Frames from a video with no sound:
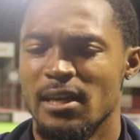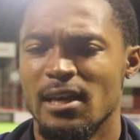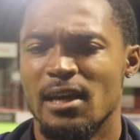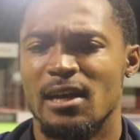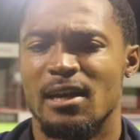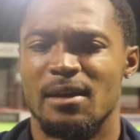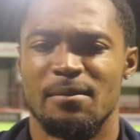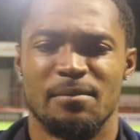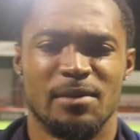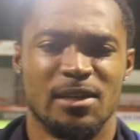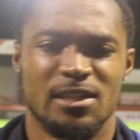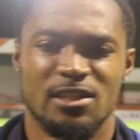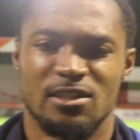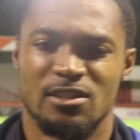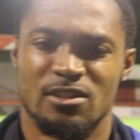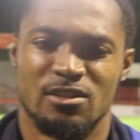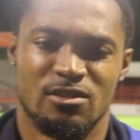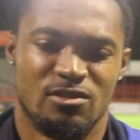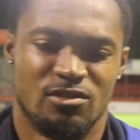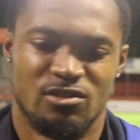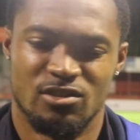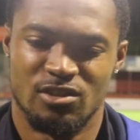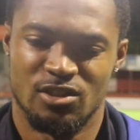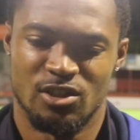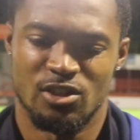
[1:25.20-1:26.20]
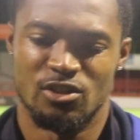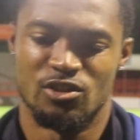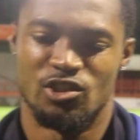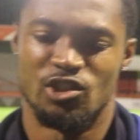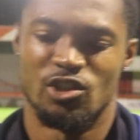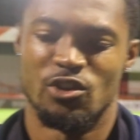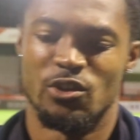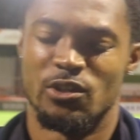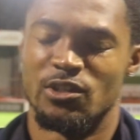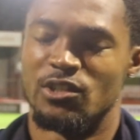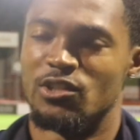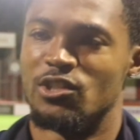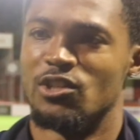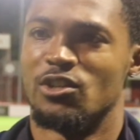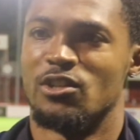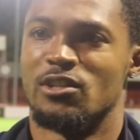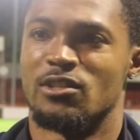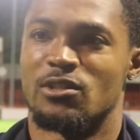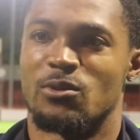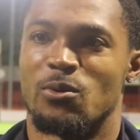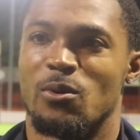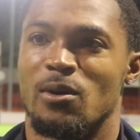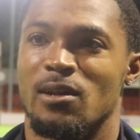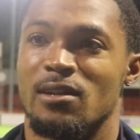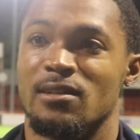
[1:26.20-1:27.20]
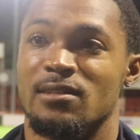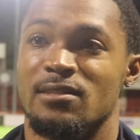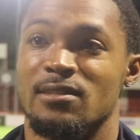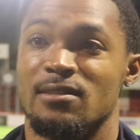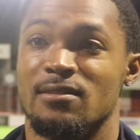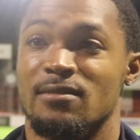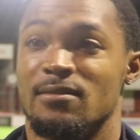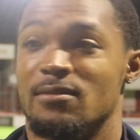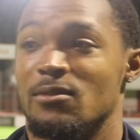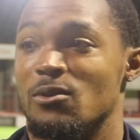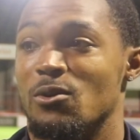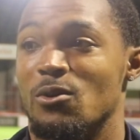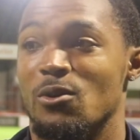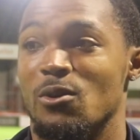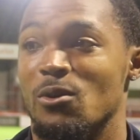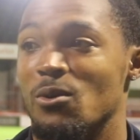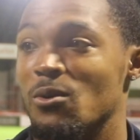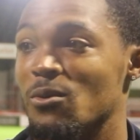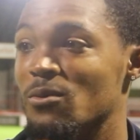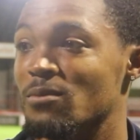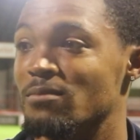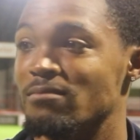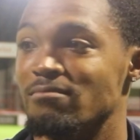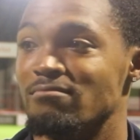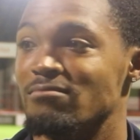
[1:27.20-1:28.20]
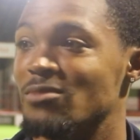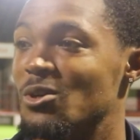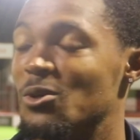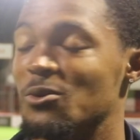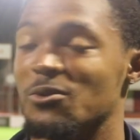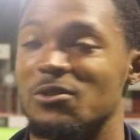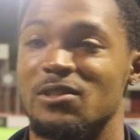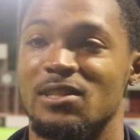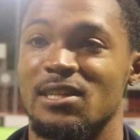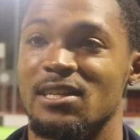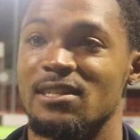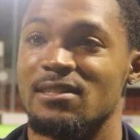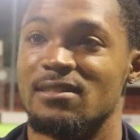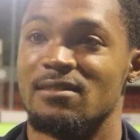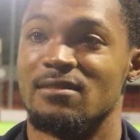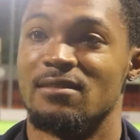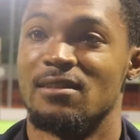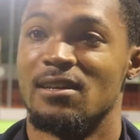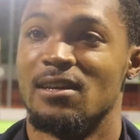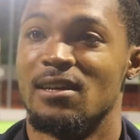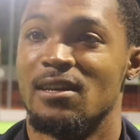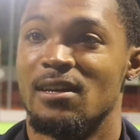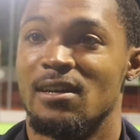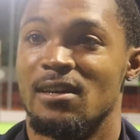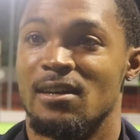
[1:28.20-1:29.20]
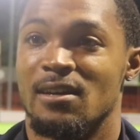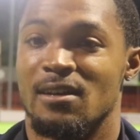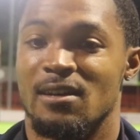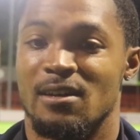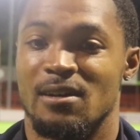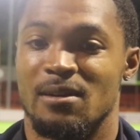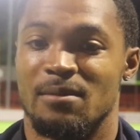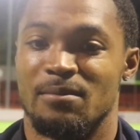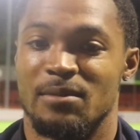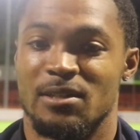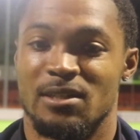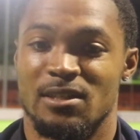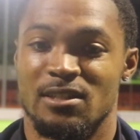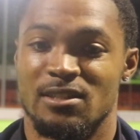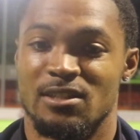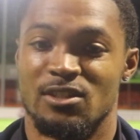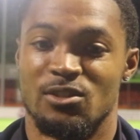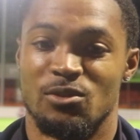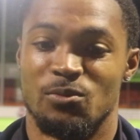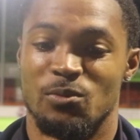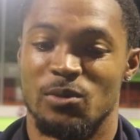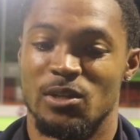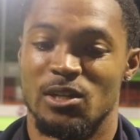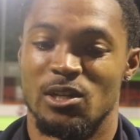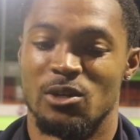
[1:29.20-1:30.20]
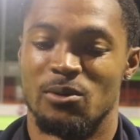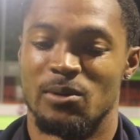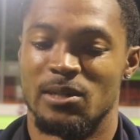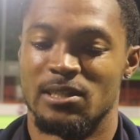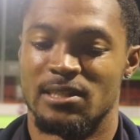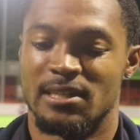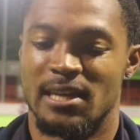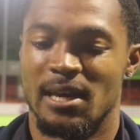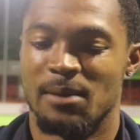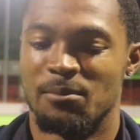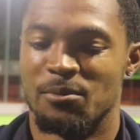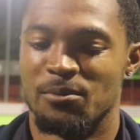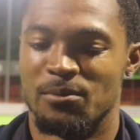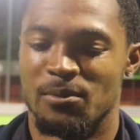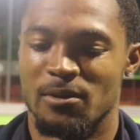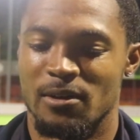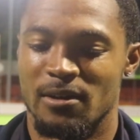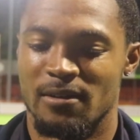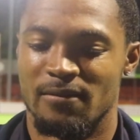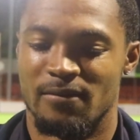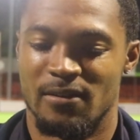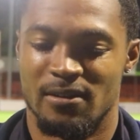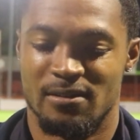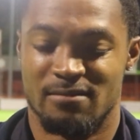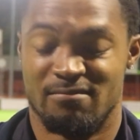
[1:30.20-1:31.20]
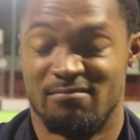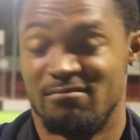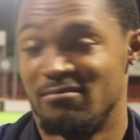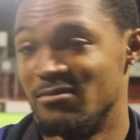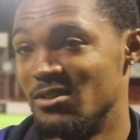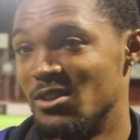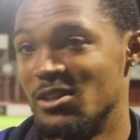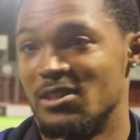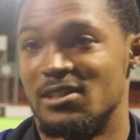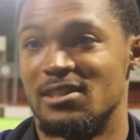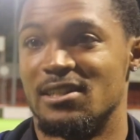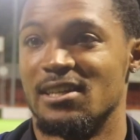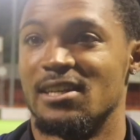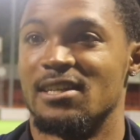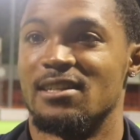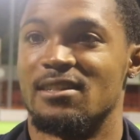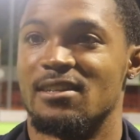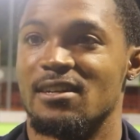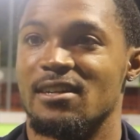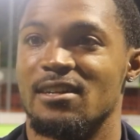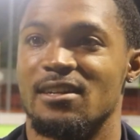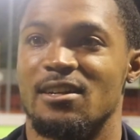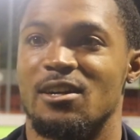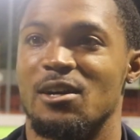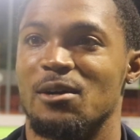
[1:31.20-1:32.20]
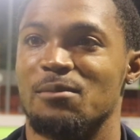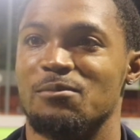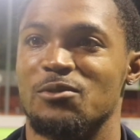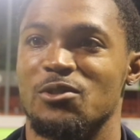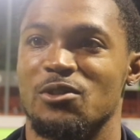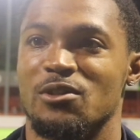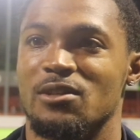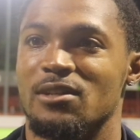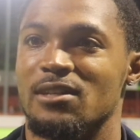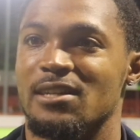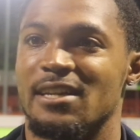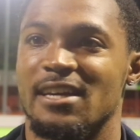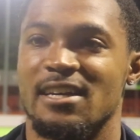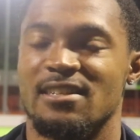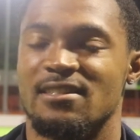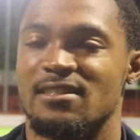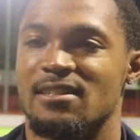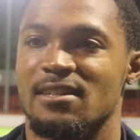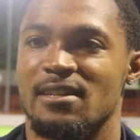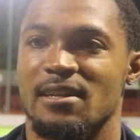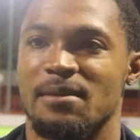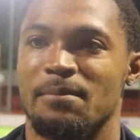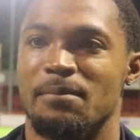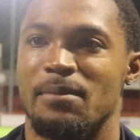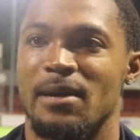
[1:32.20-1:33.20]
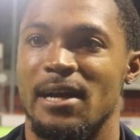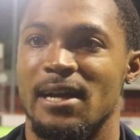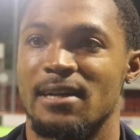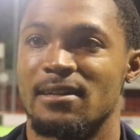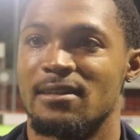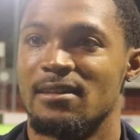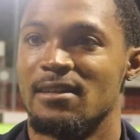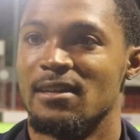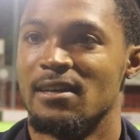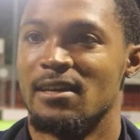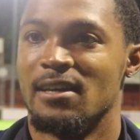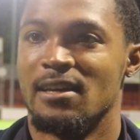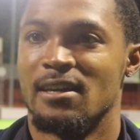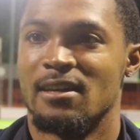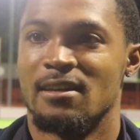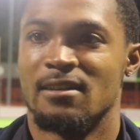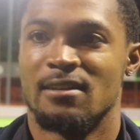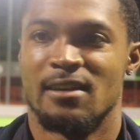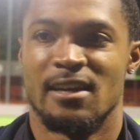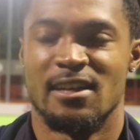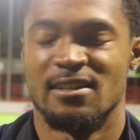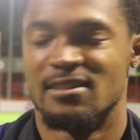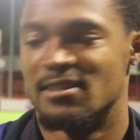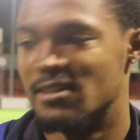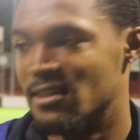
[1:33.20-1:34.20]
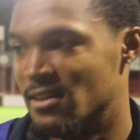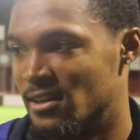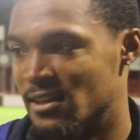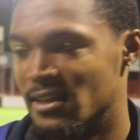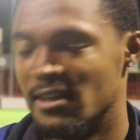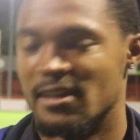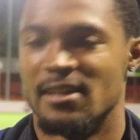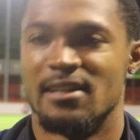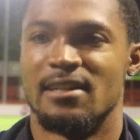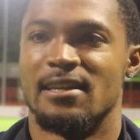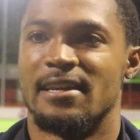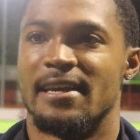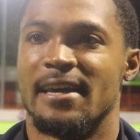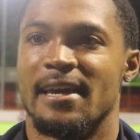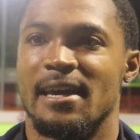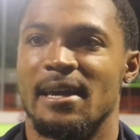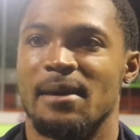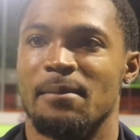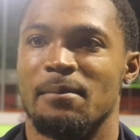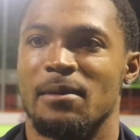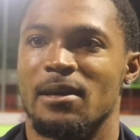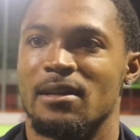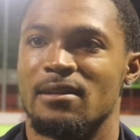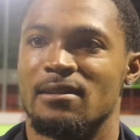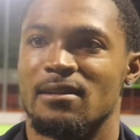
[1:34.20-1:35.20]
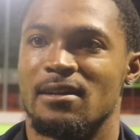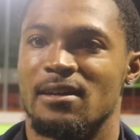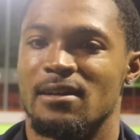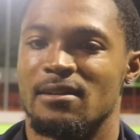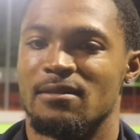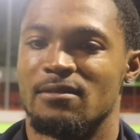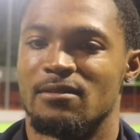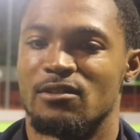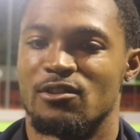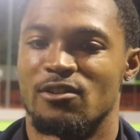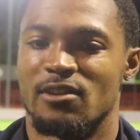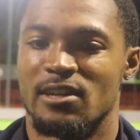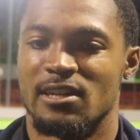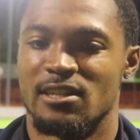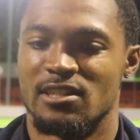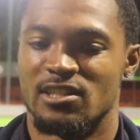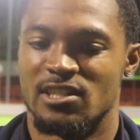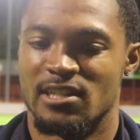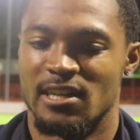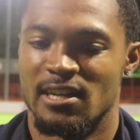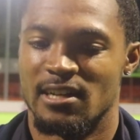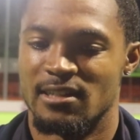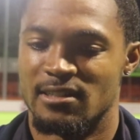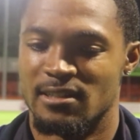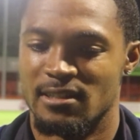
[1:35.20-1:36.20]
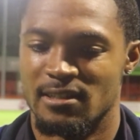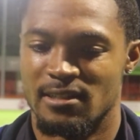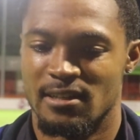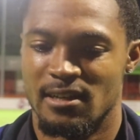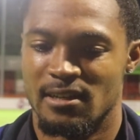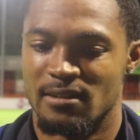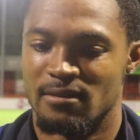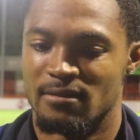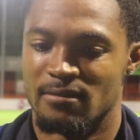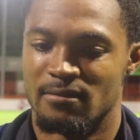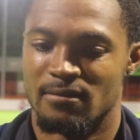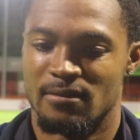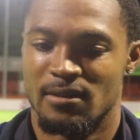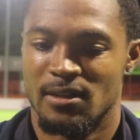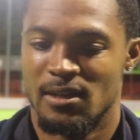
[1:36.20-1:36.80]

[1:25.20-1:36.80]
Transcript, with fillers: Yeah, I mean, you know, Joe has showed his quality all all season, um, and we know what he's capable of, and you see it there. He comes on an instant impact, instantly in the game, and and creating chances and